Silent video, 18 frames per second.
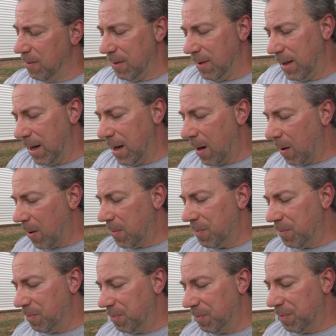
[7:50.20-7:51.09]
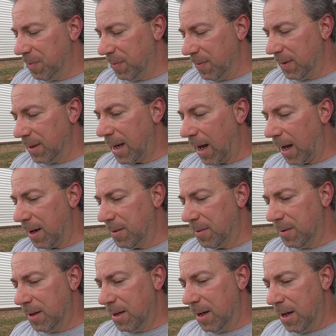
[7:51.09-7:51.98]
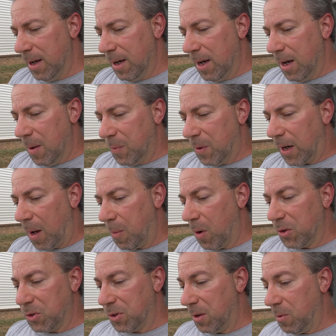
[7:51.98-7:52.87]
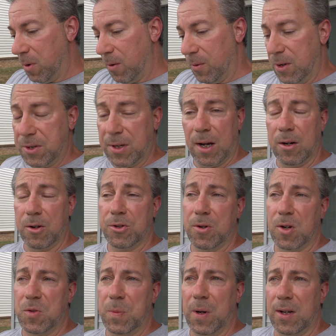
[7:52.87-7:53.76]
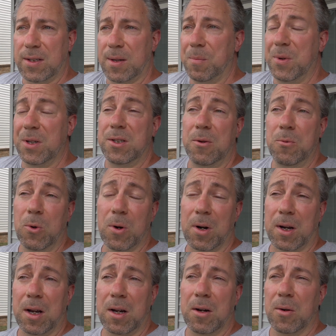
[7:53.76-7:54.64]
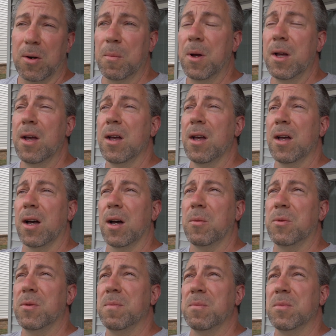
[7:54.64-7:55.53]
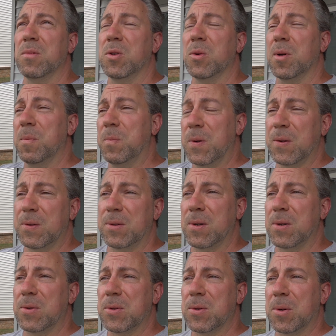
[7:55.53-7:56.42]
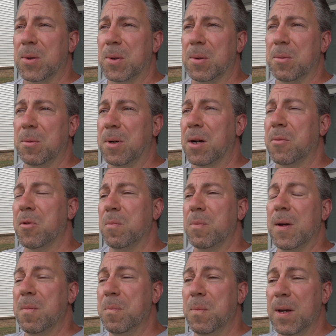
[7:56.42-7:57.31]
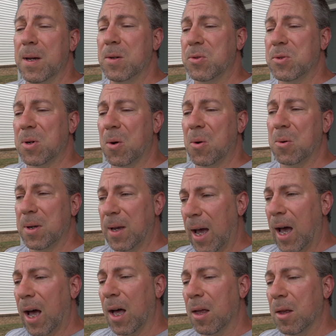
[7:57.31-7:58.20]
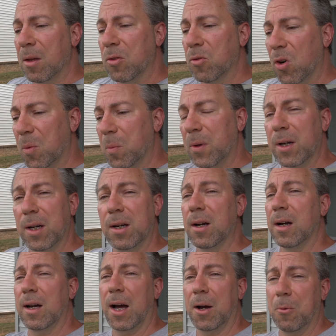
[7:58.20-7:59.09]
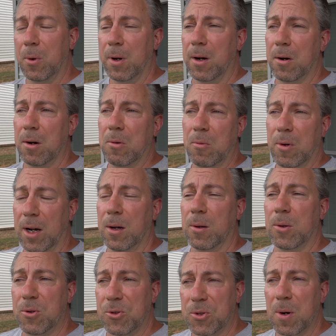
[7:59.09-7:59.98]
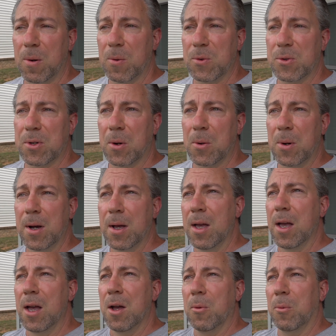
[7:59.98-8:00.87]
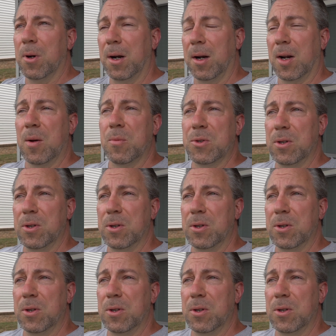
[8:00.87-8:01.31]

yeah. But I mostly wear these kind of shirts because I'm busy working or I'm doing business or whatever it may be. So yeah, normally I wear regular shirts. So when it comes